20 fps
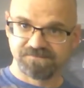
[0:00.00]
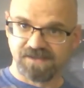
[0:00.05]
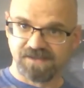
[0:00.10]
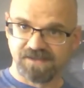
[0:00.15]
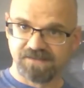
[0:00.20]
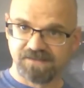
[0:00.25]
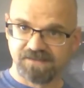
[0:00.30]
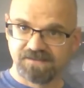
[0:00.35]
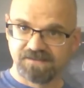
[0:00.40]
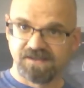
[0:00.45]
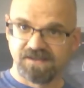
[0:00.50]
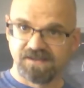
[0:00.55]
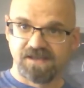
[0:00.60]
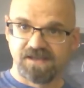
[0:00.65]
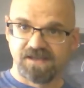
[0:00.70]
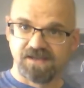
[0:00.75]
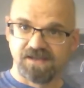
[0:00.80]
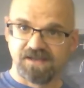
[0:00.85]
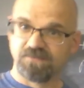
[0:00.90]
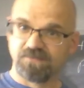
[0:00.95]
Okay?
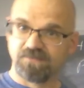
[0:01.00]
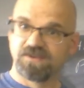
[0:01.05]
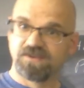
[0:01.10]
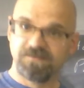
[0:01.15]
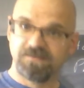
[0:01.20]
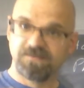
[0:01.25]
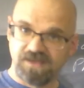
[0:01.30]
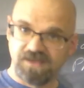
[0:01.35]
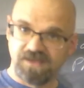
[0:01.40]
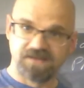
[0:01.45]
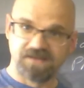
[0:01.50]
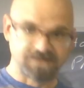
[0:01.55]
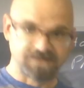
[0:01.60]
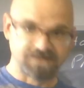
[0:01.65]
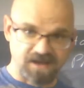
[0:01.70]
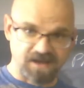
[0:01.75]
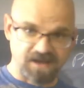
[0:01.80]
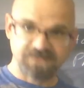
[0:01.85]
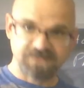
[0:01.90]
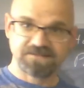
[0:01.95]
And we men,
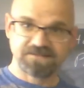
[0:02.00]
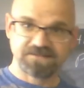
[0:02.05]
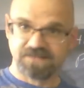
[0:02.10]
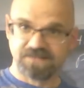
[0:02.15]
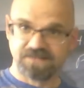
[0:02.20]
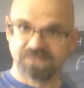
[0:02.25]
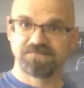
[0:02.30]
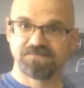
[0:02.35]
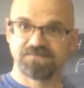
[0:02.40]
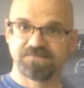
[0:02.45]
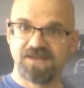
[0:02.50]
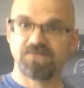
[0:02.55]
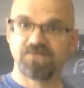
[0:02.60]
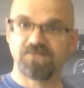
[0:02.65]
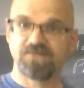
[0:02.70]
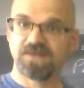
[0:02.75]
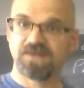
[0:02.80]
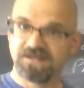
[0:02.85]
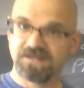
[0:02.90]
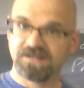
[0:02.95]
guys, us
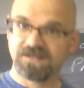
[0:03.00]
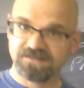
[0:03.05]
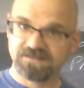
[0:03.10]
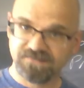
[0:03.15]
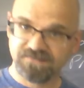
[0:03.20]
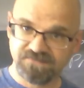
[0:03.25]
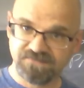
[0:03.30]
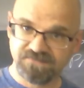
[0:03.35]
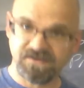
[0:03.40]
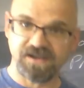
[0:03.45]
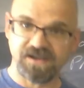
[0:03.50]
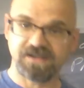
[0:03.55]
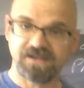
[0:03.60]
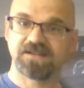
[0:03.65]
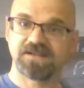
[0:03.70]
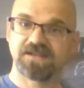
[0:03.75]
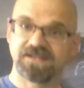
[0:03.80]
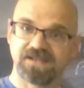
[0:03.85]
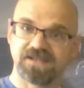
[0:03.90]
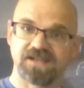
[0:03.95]
men, we need to
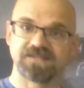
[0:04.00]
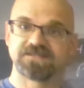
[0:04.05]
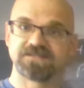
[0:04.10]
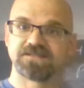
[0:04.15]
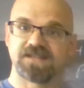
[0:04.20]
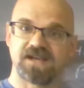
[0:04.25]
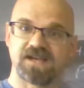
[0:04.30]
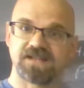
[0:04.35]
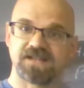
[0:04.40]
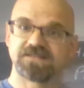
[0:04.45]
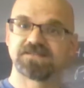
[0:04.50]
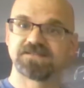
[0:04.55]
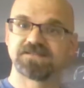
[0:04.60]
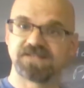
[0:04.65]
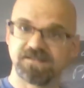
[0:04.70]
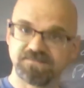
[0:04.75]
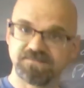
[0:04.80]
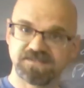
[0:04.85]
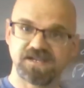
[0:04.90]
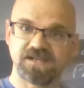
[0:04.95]
fight against that
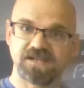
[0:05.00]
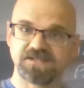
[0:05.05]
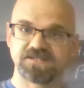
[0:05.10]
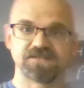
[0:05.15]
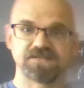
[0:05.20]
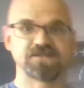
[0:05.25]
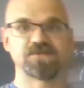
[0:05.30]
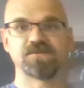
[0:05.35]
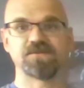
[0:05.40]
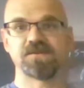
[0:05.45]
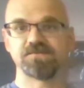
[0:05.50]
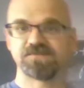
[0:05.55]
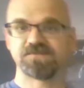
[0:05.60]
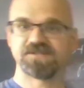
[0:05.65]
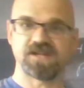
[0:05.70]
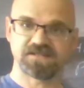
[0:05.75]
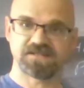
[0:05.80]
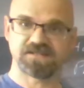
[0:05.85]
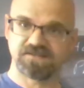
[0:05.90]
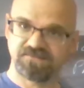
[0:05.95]
temptation to
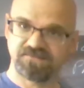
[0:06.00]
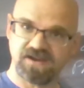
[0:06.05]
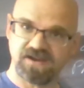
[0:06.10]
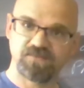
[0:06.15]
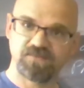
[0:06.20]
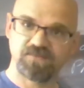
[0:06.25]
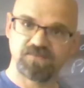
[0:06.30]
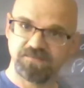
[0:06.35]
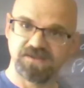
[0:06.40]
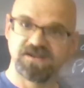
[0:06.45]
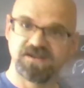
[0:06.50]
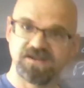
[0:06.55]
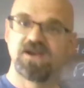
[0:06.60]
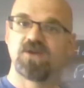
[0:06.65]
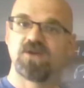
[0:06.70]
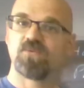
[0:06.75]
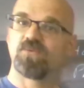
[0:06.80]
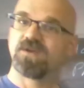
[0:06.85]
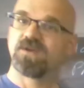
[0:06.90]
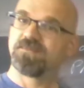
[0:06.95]
objectify women.
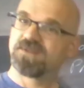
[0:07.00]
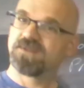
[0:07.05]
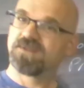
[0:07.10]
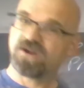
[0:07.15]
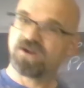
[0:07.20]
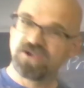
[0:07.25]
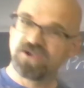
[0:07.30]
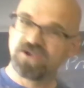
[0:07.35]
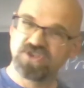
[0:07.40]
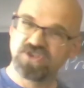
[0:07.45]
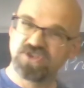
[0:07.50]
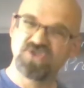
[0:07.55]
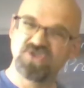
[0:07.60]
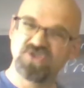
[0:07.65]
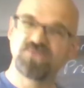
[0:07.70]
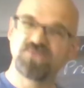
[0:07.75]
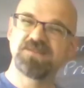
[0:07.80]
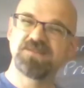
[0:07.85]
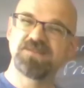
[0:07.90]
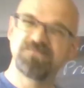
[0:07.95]
Women are
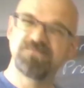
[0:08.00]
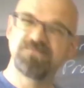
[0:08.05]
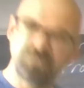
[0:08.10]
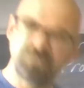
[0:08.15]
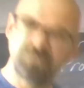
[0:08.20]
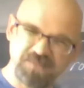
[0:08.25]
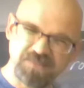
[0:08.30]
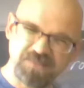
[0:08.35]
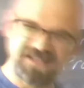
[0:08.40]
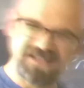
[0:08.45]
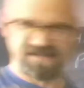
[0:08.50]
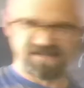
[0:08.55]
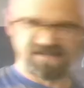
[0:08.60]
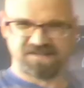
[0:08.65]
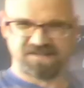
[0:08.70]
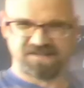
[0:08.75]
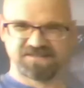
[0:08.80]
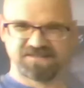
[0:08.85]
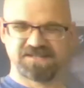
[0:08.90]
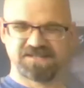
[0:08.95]
human
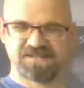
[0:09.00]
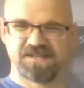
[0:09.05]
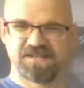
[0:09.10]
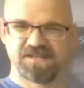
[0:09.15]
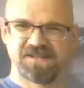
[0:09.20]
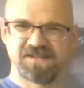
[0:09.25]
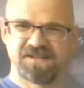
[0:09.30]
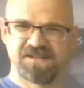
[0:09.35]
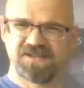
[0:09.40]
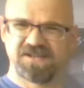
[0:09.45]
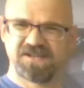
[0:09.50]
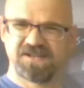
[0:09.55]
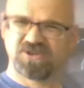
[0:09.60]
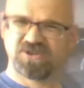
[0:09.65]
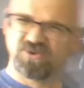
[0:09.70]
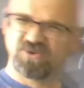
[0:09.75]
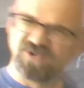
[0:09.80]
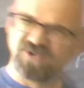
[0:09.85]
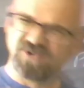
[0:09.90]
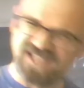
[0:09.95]
beings,
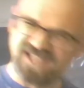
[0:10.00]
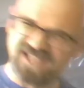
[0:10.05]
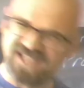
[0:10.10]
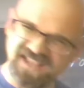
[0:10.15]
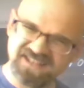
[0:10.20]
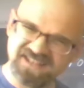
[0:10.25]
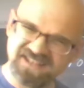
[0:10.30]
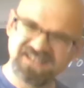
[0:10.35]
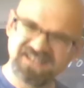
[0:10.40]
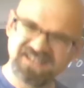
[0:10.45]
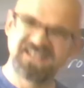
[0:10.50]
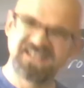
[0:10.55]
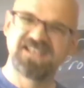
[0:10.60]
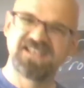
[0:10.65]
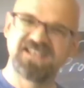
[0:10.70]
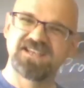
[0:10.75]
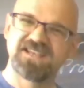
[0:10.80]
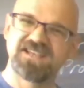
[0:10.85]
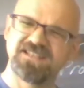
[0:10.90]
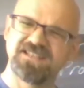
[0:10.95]
created
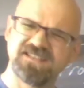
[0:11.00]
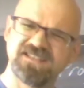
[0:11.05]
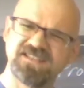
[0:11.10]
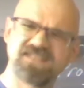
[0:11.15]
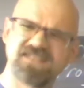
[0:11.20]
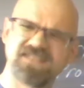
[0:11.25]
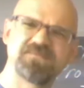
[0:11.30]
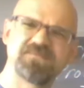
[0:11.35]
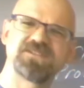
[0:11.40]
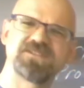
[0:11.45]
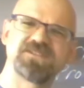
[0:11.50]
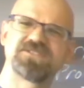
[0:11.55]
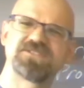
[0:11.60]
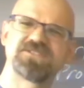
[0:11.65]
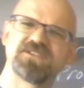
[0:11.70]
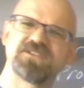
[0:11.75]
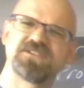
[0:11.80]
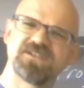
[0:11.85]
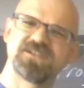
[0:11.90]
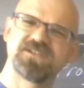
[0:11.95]
in the
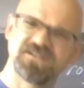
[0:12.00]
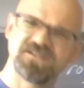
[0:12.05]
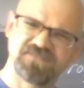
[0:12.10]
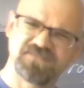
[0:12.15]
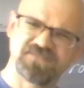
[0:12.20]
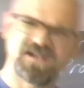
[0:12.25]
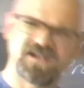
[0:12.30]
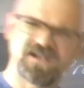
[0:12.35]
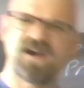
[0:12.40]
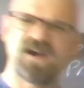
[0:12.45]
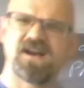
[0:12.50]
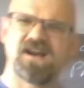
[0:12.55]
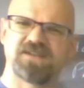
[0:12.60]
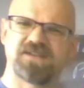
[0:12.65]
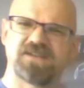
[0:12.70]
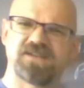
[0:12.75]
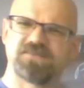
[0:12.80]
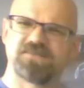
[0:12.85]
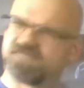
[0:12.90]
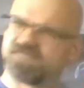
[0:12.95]
image of God.
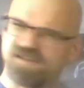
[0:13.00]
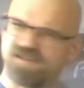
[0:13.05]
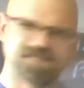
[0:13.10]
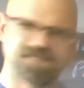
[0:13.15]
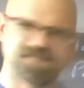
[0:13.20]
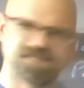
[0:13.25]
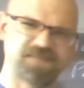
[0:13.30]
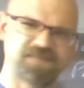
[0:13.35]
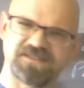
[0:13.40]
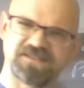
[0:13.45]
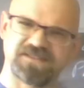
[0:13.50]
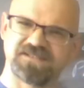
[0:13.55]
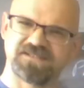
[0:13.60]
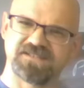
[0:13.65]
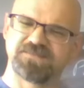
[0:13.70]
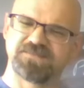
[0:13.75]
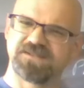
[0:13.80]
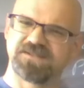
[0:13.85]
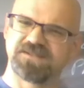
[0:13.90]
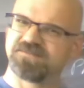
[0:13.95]
We've talked about
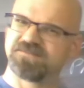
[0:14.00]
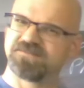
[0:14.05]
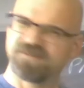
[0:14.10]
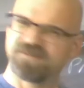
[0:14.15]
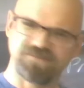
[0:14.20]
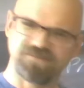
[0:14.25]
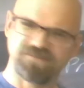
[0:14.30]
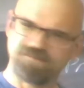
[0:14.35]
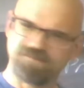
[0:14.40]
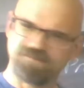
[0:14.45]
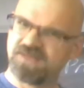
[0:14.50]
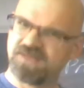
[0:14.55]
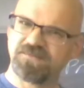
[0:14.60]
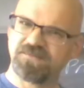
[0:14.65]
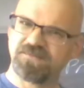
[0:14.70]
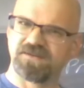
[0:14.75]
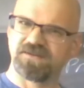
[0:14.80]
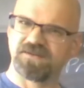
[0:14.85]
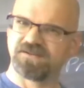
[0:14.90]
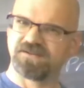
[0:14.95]
this, but
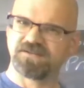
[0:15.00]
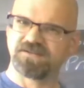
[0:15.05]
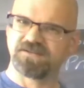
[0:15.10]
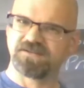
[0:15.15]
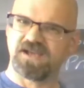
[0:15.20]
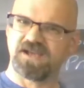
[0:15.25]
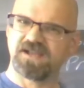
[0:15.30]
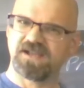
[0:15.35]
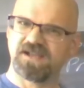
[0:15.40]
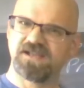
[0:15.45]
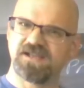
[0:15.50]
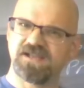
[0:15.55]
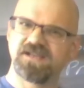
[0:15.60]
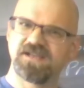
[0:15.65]
remember it, okay?